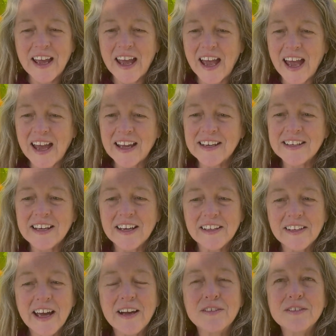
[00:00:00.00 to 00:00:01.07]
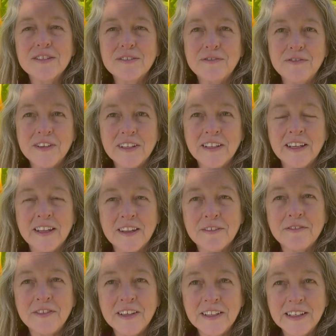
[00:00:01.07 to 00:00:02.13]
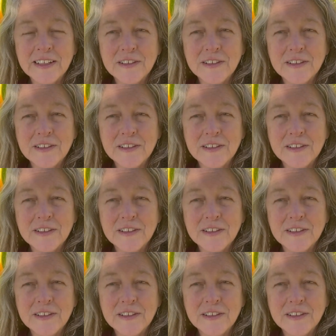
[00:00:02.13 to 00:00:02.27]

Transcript: and allows the feeling